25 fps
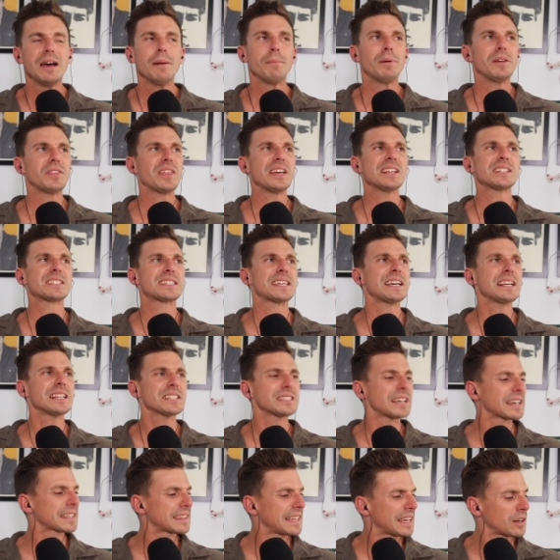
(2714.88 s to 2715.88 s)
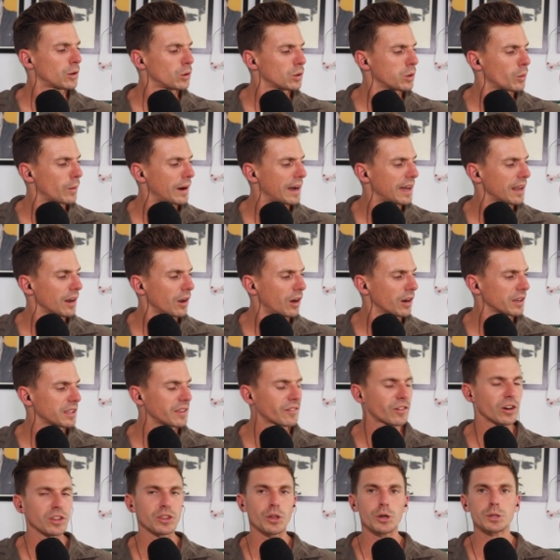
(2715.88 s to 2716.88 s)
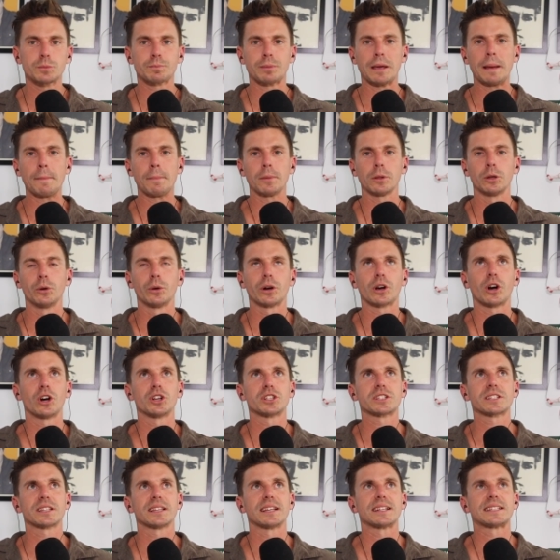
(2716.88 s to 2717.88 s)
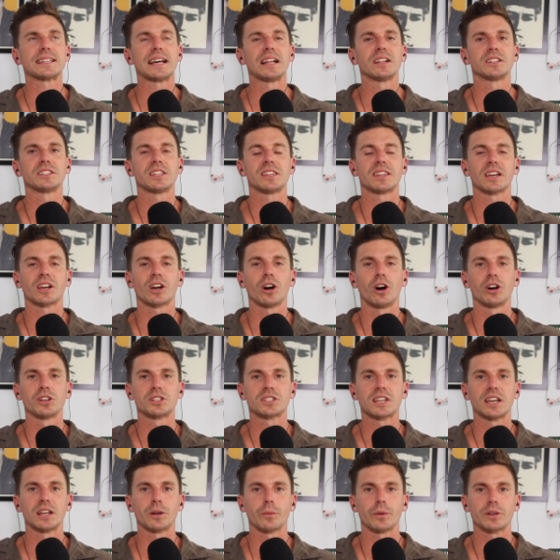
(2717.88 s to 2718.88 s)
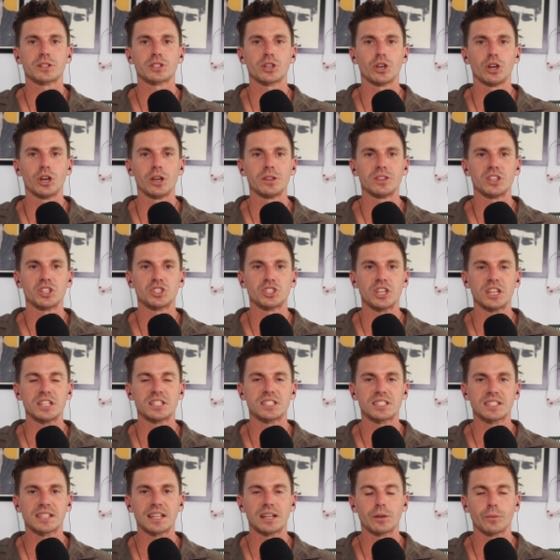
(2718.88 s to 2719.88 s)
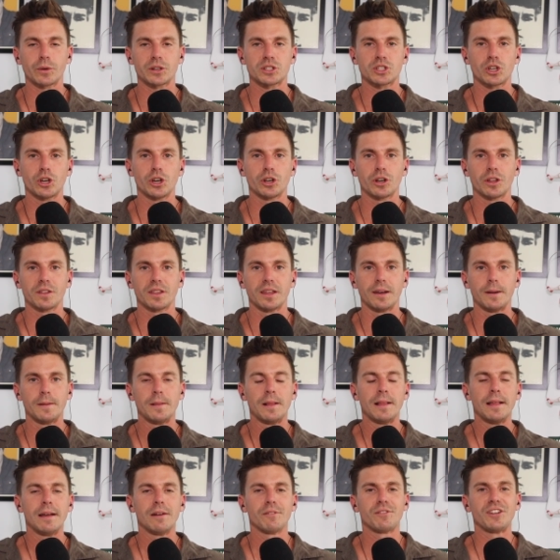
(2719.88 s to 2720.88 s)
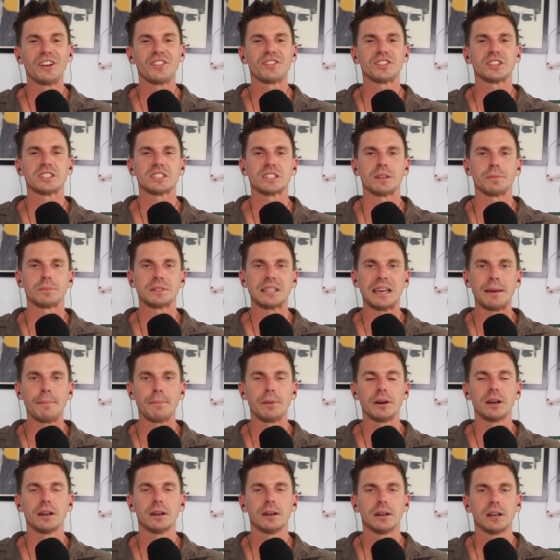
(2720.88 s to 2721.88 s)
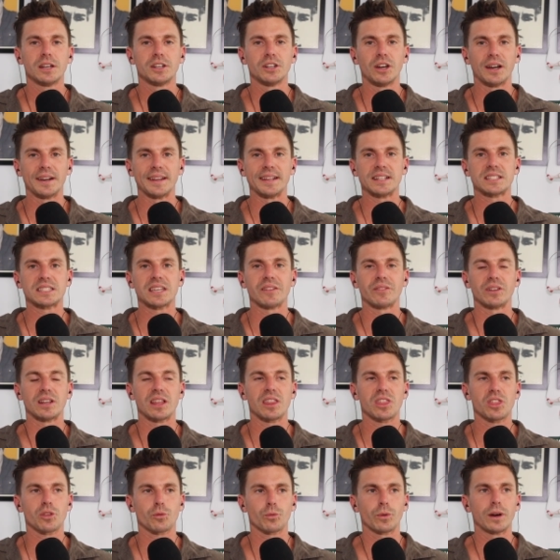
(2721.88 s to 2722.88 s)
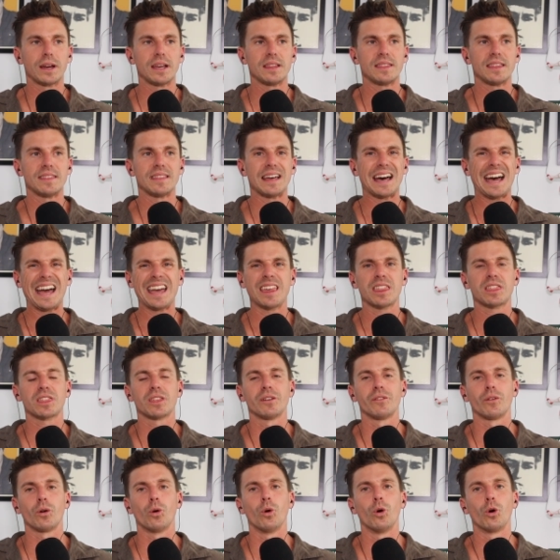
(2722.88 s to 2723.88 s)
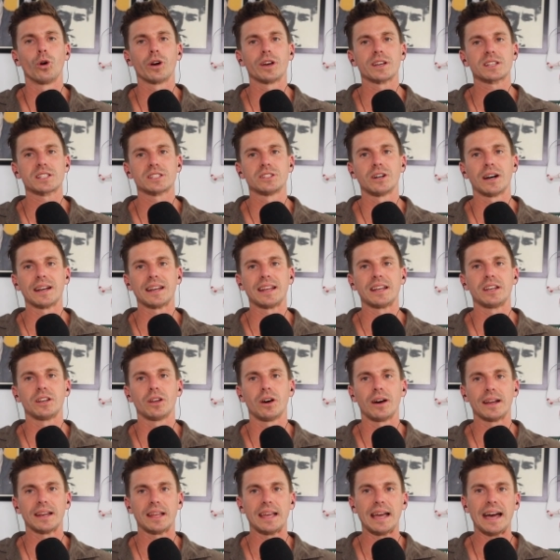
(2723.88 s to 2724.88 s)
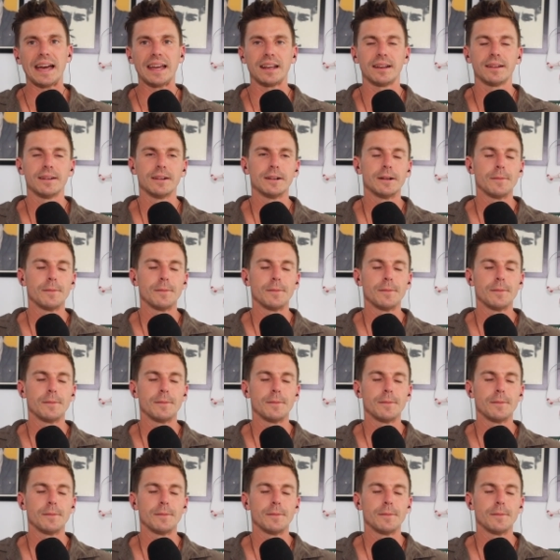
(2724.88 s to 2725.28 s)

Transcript: But there's things like that all the way along. You've got those people who are constantly telling you that God's going to return, that Jesus is going to return on the 5th of September 1973, then the 8th of August 1998,